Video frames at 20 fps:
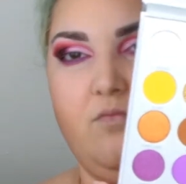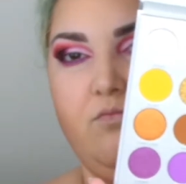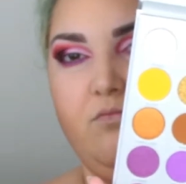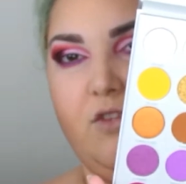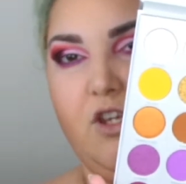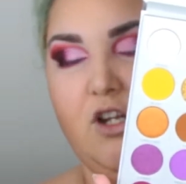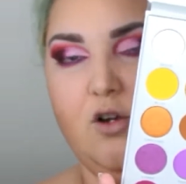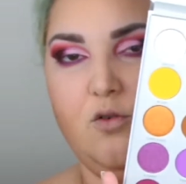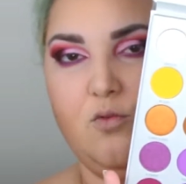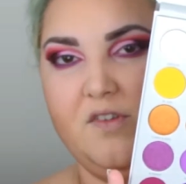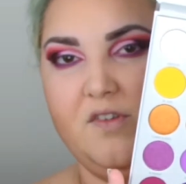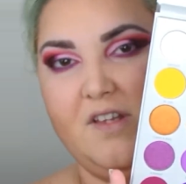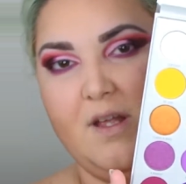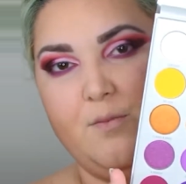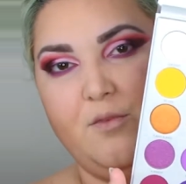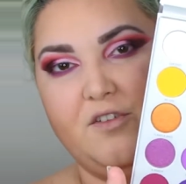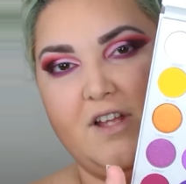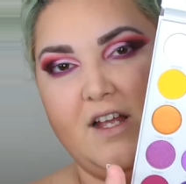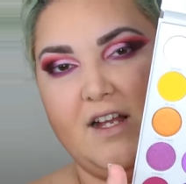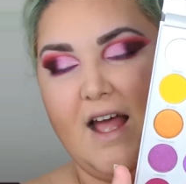you know,
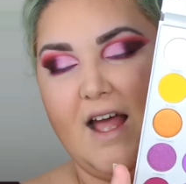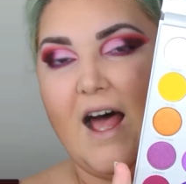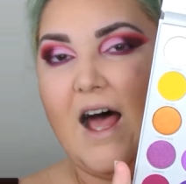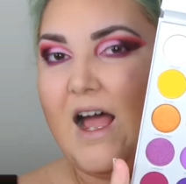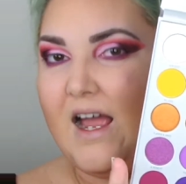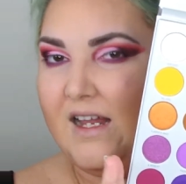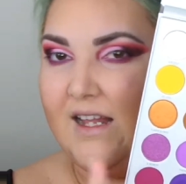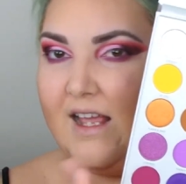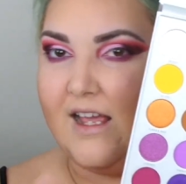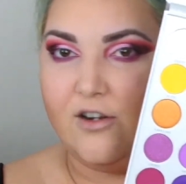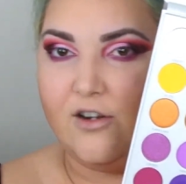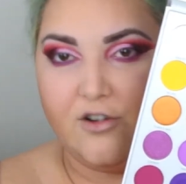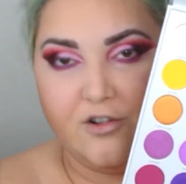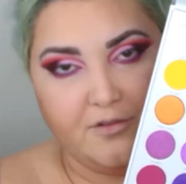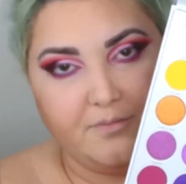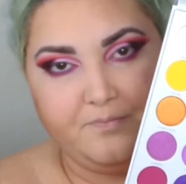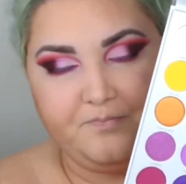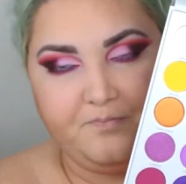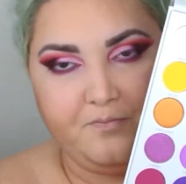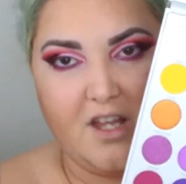resembles like a
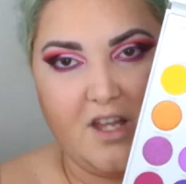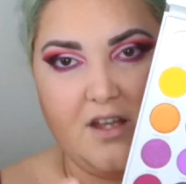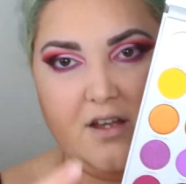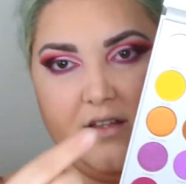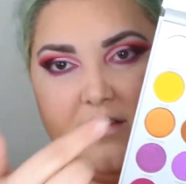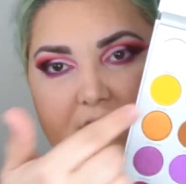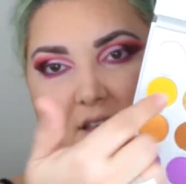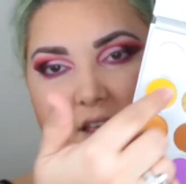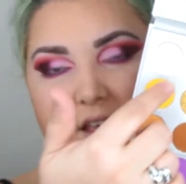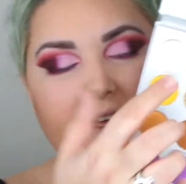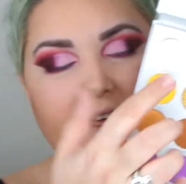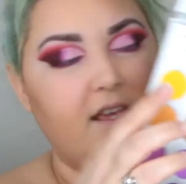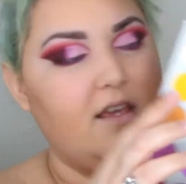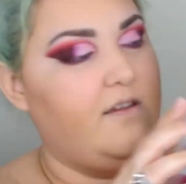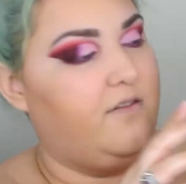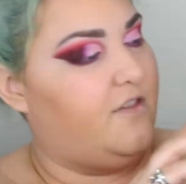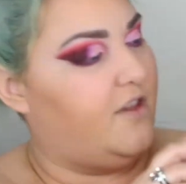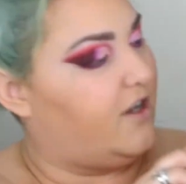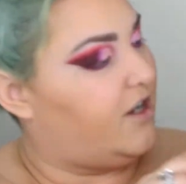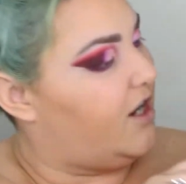highlighter, because
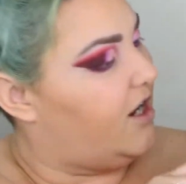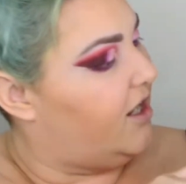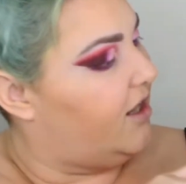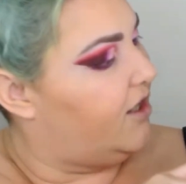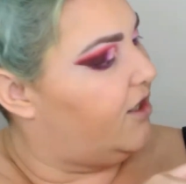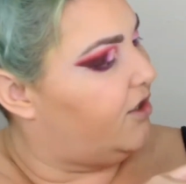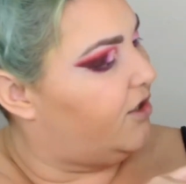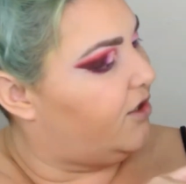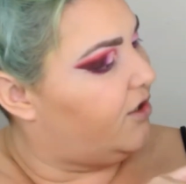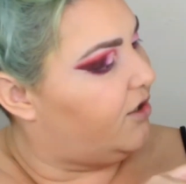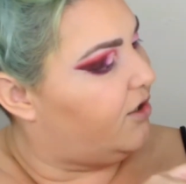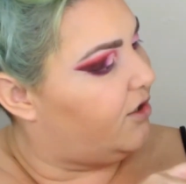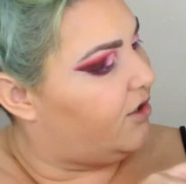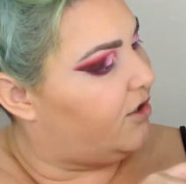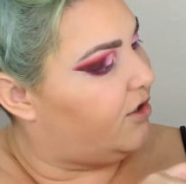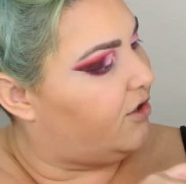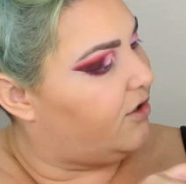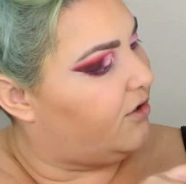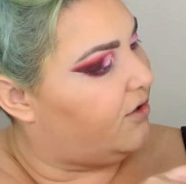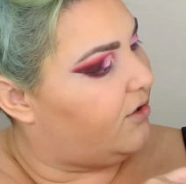the
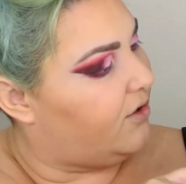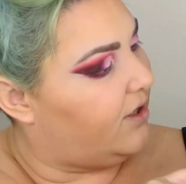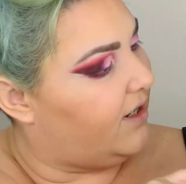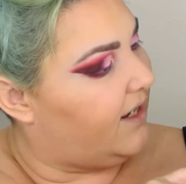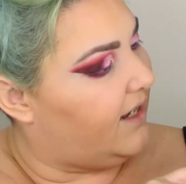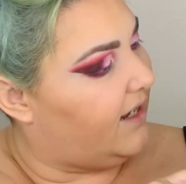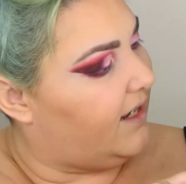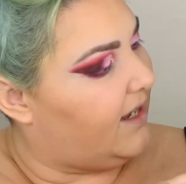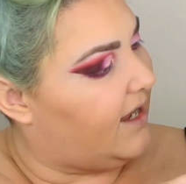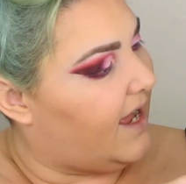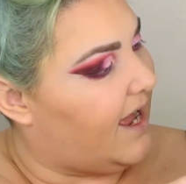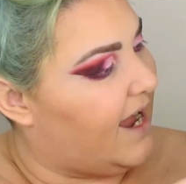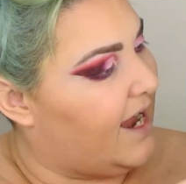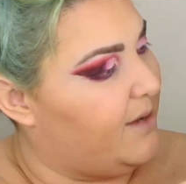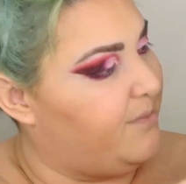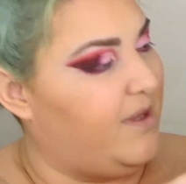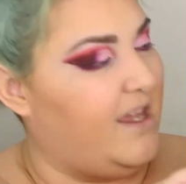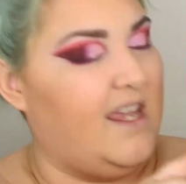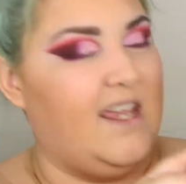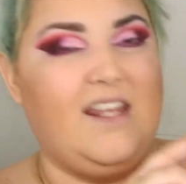color
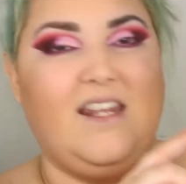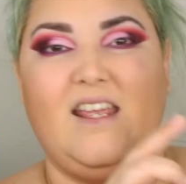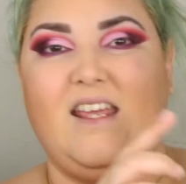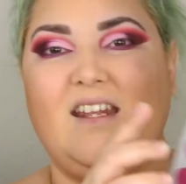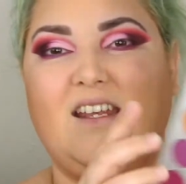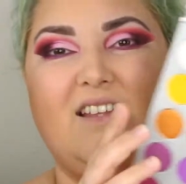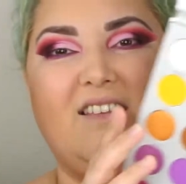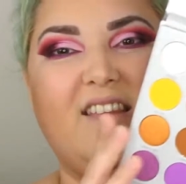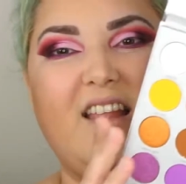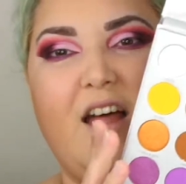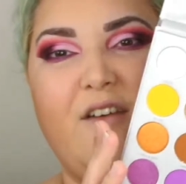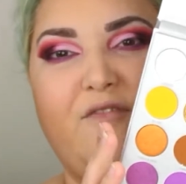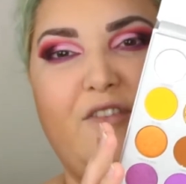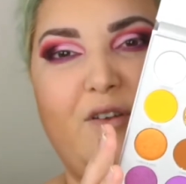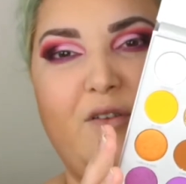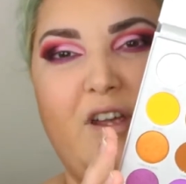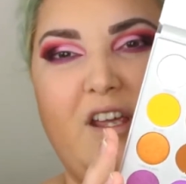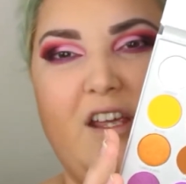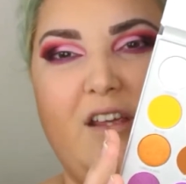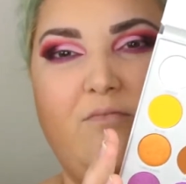I'm in it, it's not
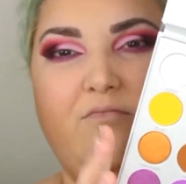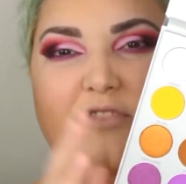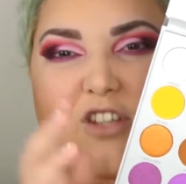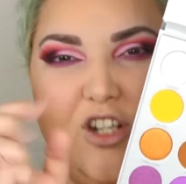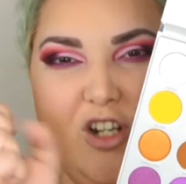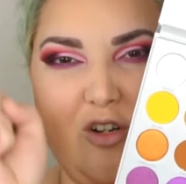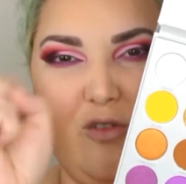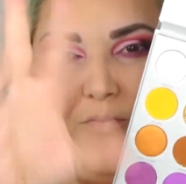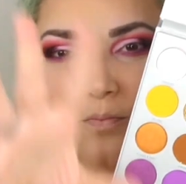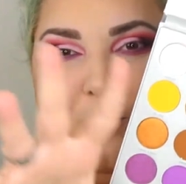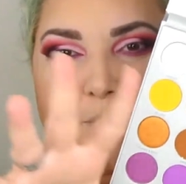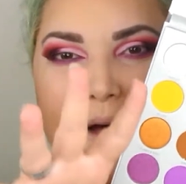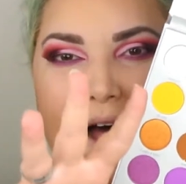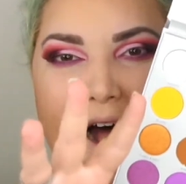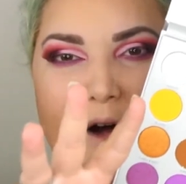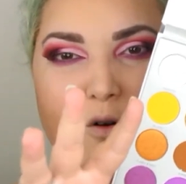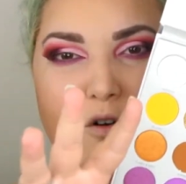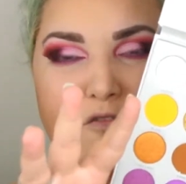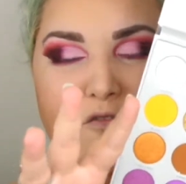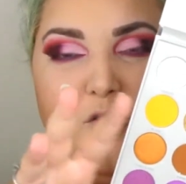very, you know,
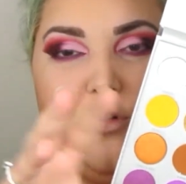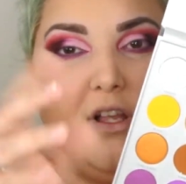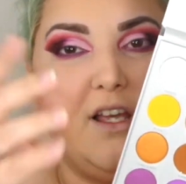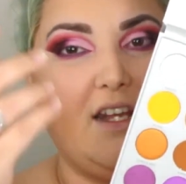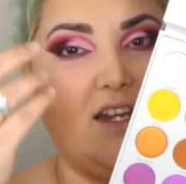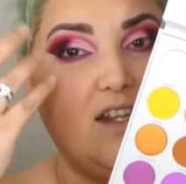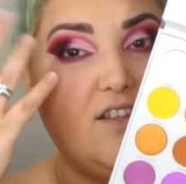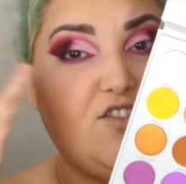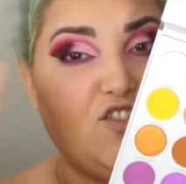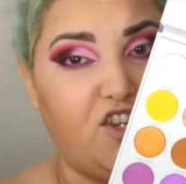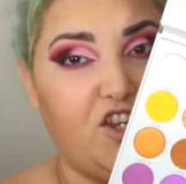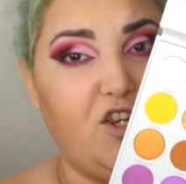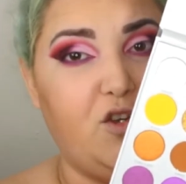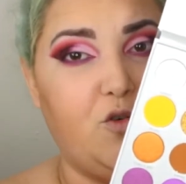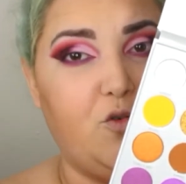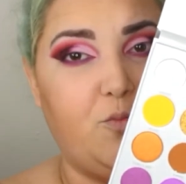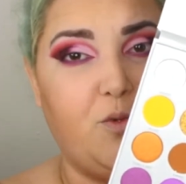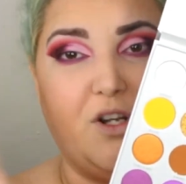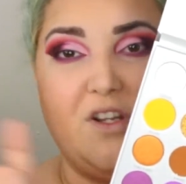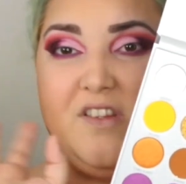powerful. It is
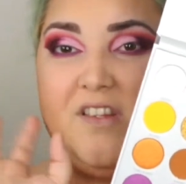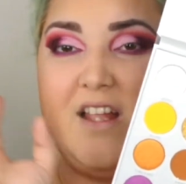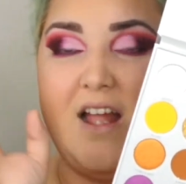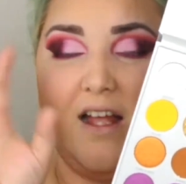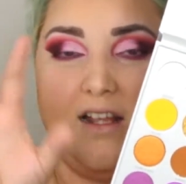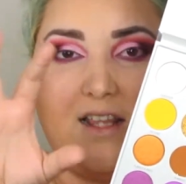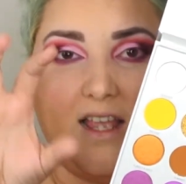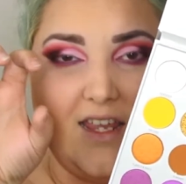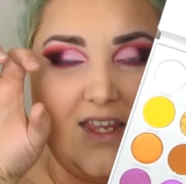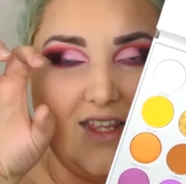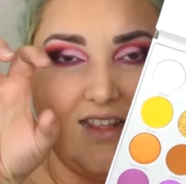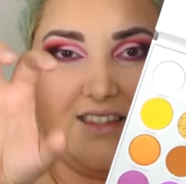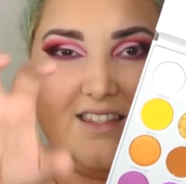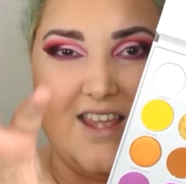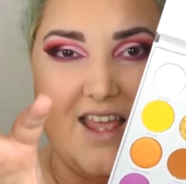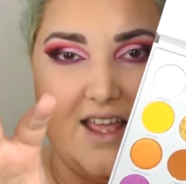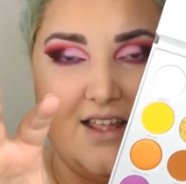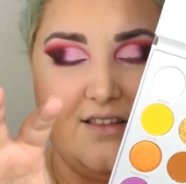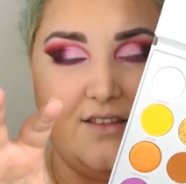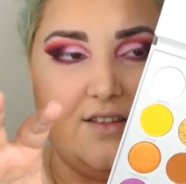cute, but it's not like
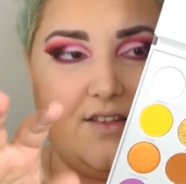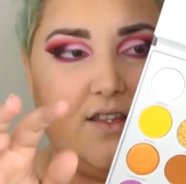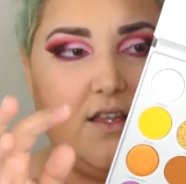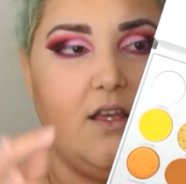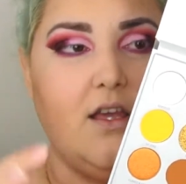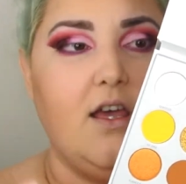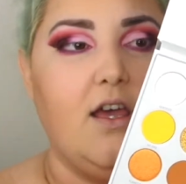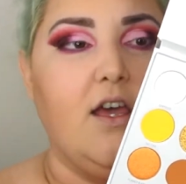intense.